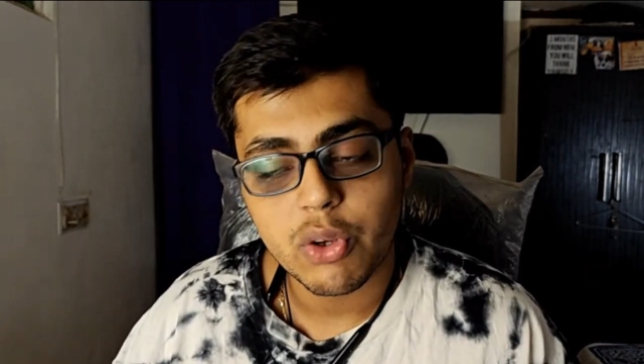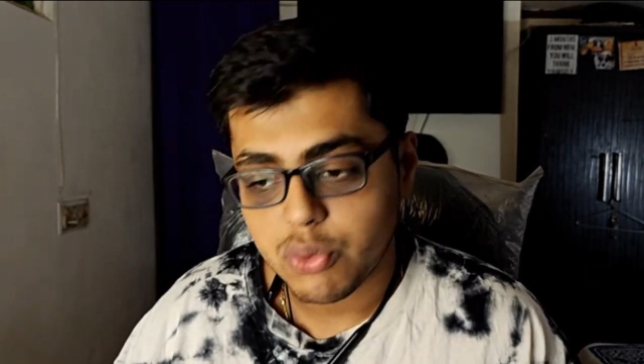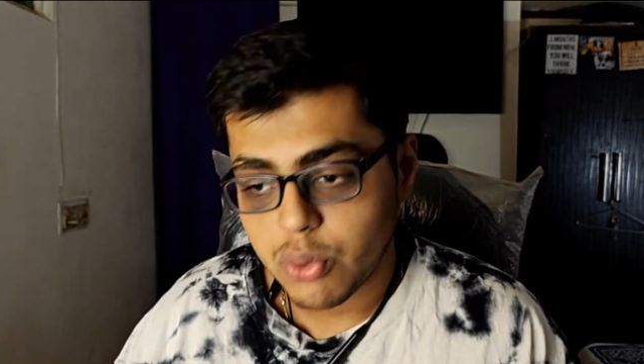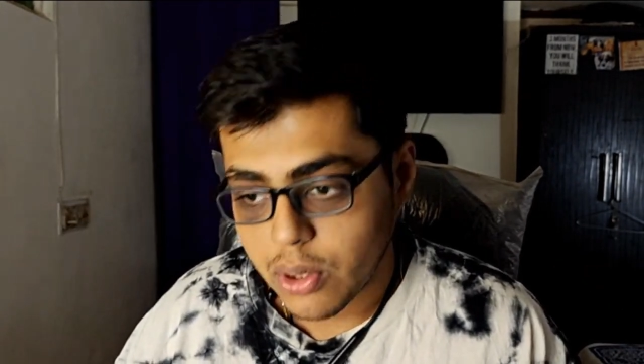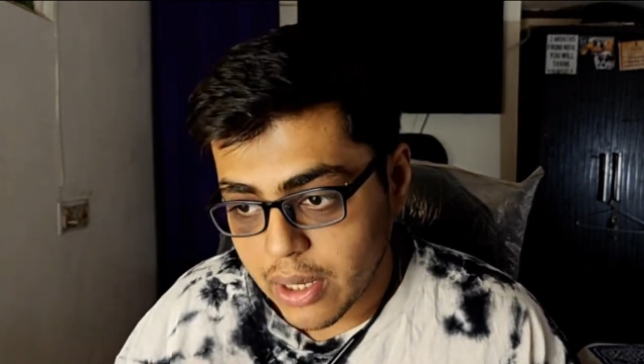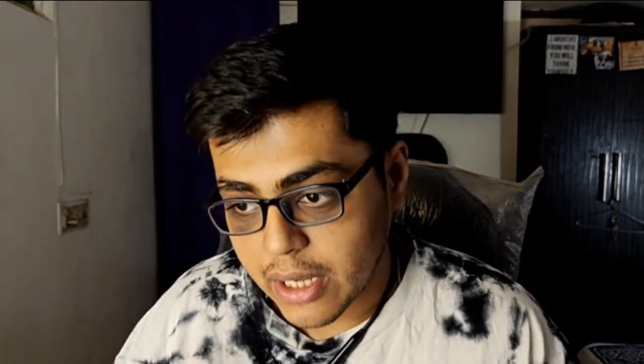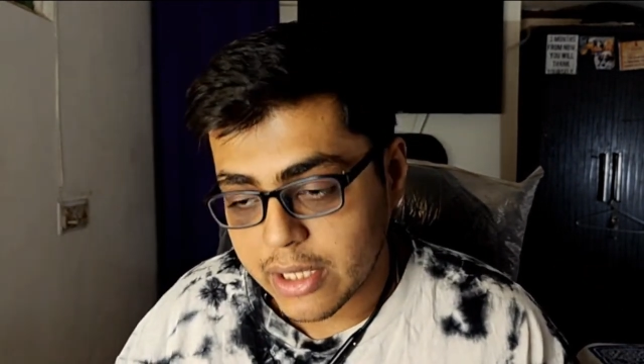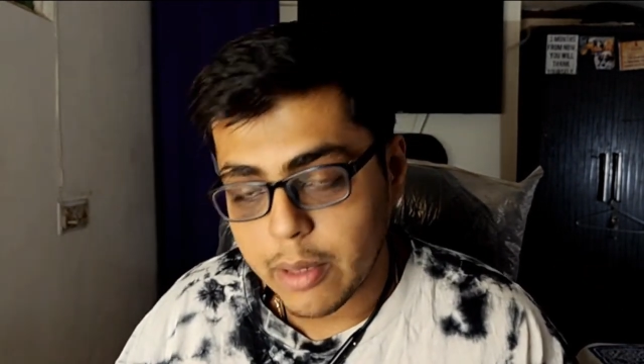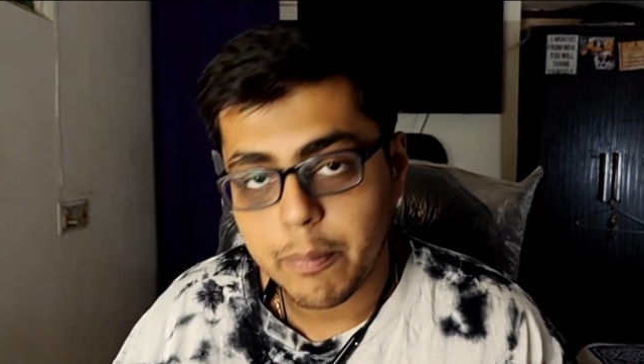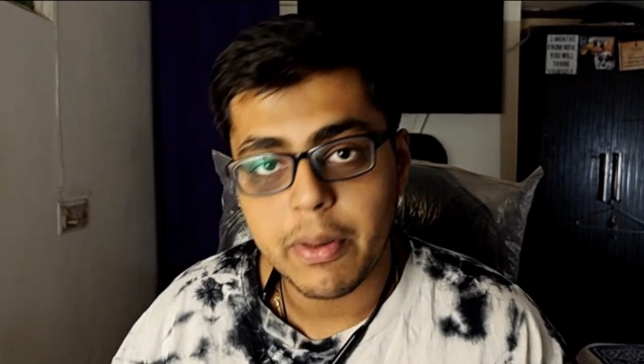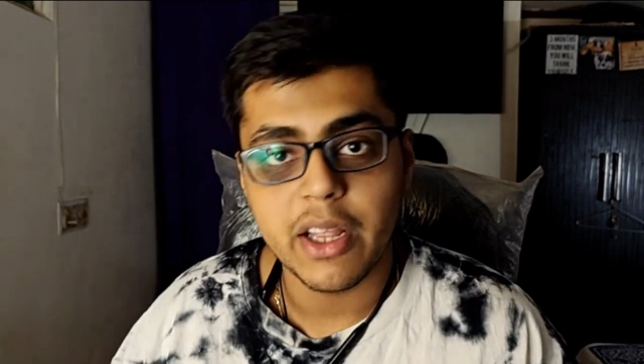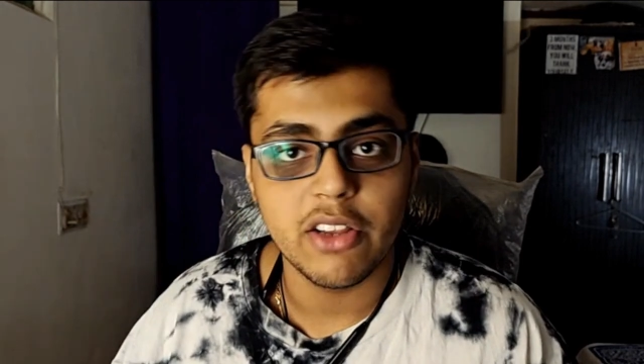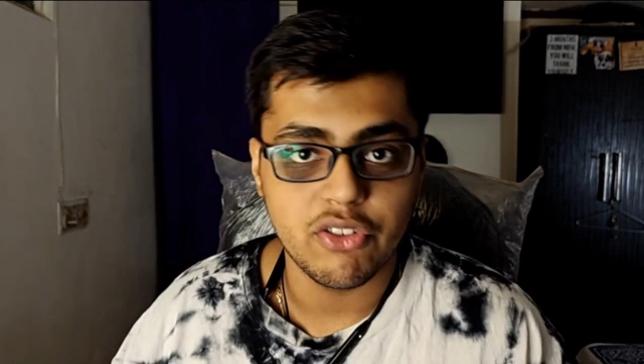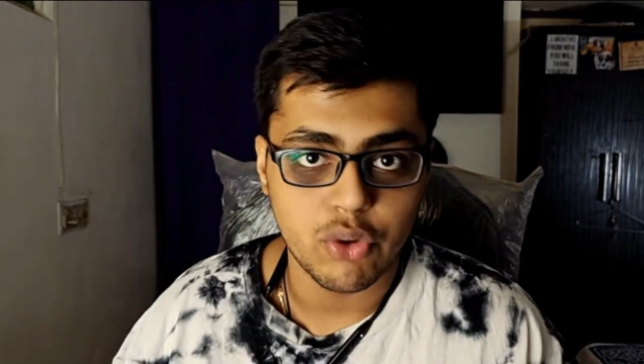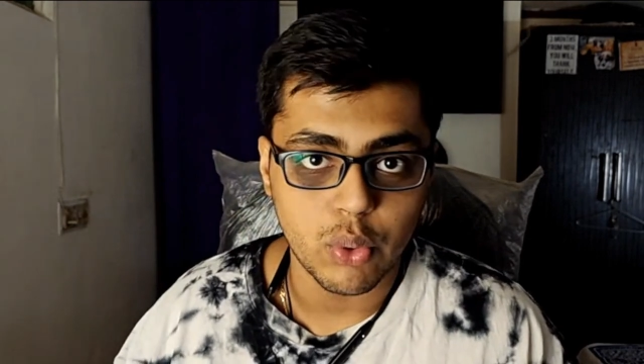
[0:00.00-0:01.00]
which were other
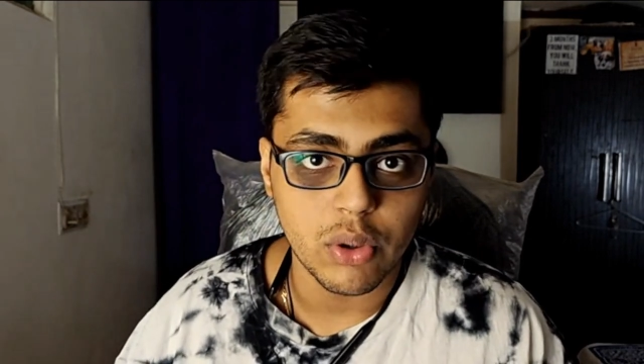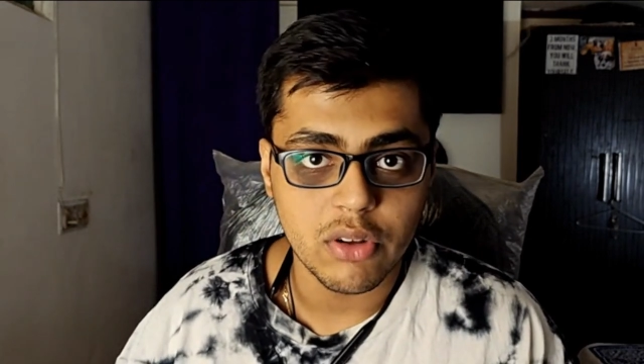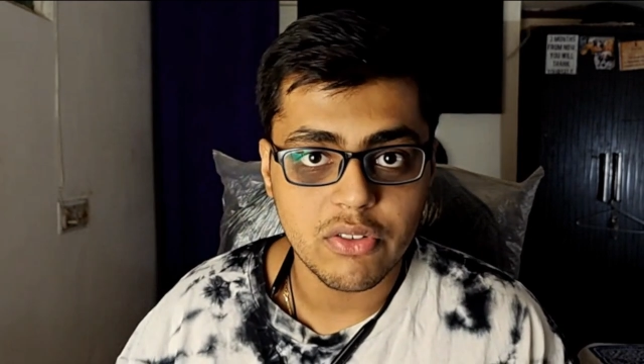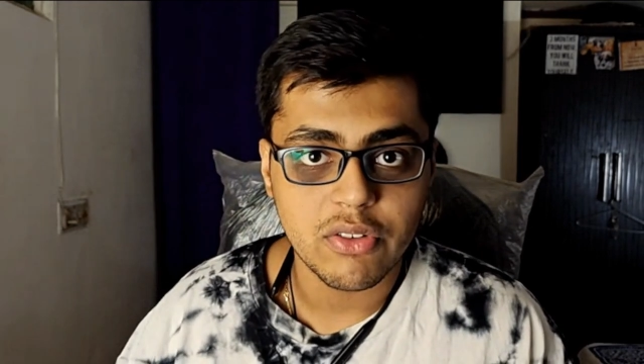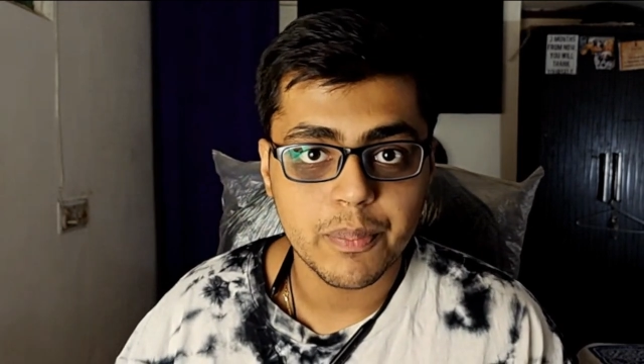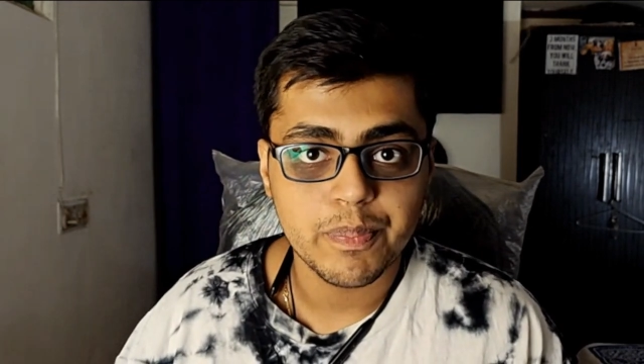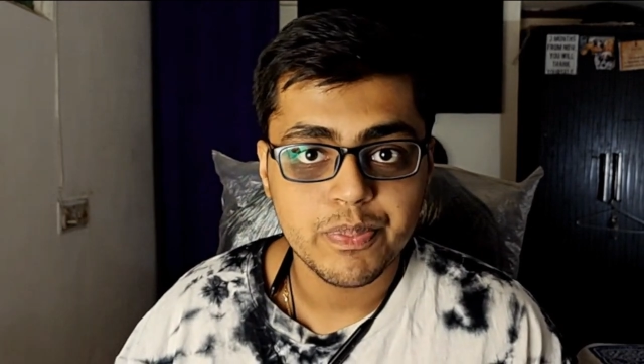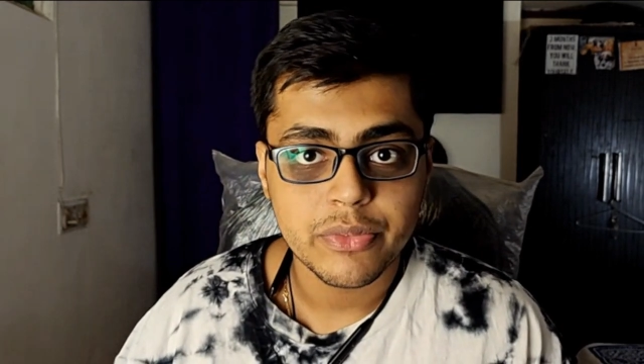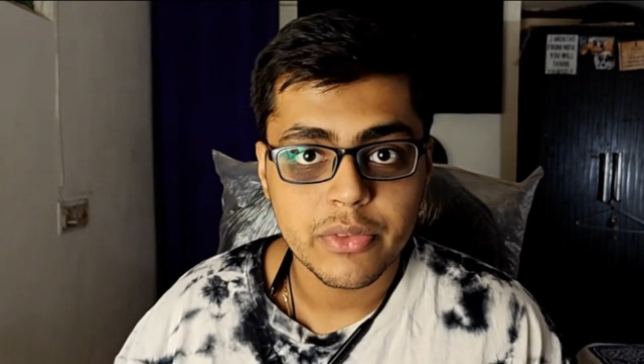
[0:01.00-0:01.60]
players' roles.